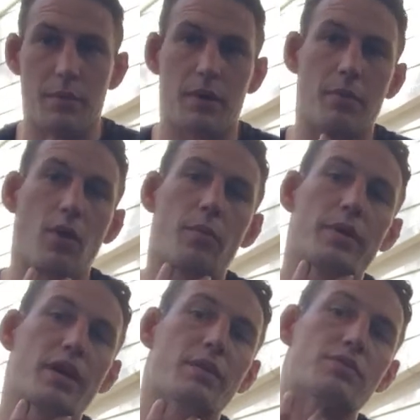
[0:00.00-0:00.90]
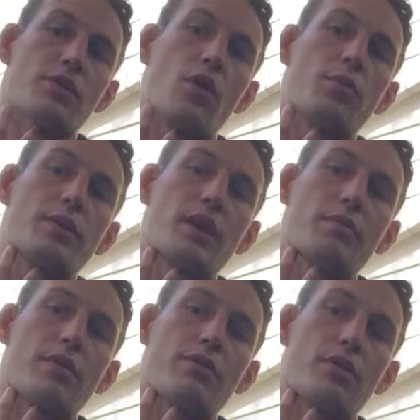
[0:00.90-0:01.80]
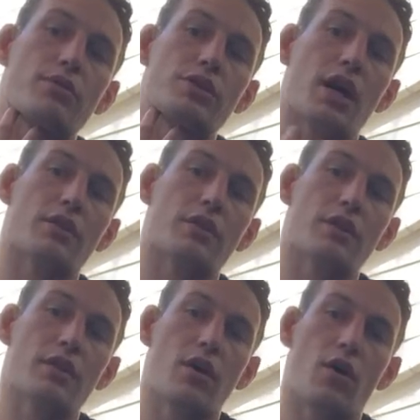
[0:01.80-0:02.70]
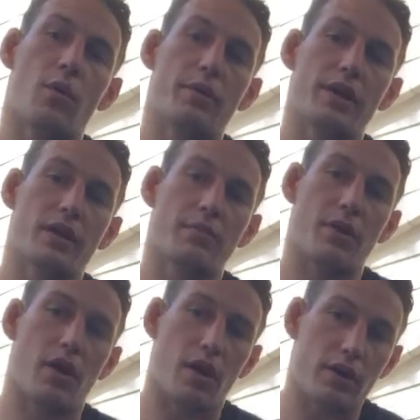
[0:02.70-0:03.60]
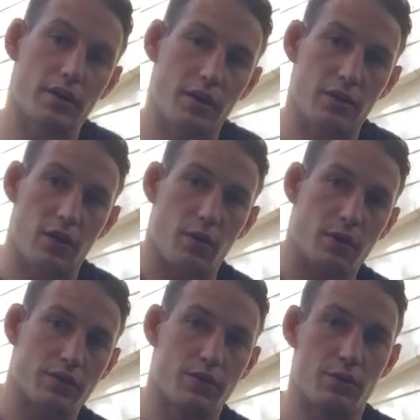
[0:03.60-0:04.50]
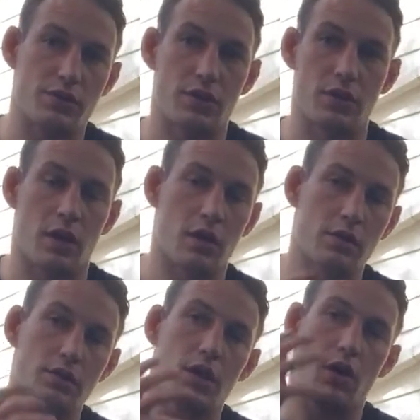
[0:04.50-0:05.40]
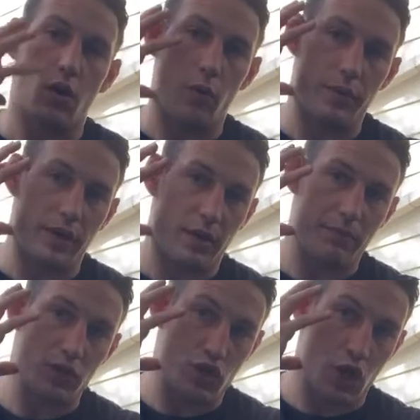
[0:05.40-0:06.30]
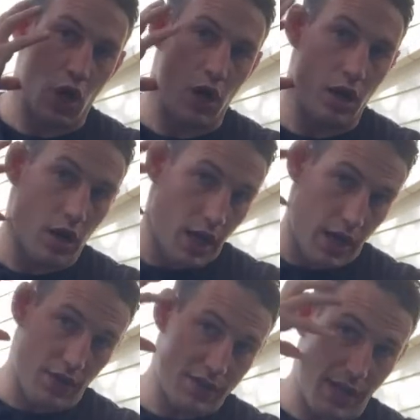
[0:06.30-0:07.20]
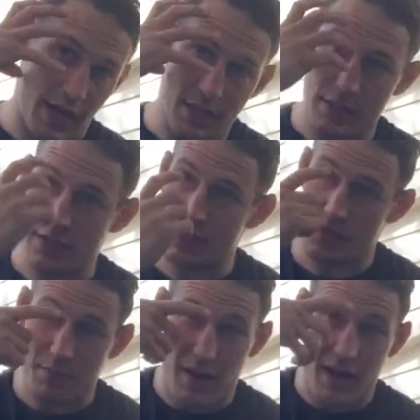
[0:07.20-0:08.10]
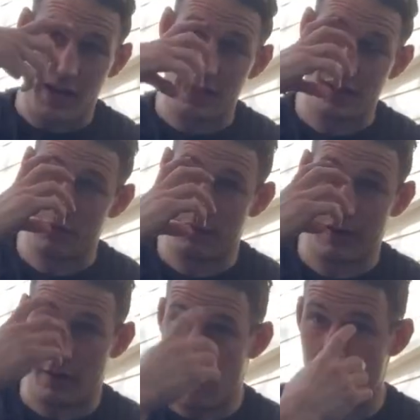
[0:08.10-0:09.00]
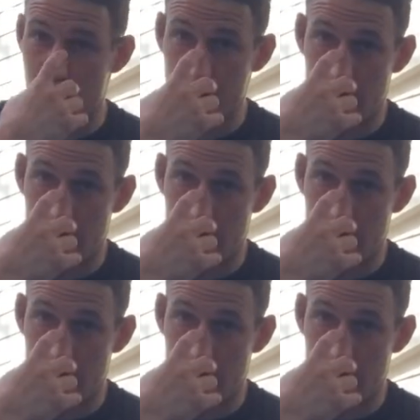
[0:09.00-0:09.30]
But I'm opening up, so opening up the throat chakra, opening up the heart or lower towards the lungs, opening up the jaw and the sinuses, and behind here we've got our third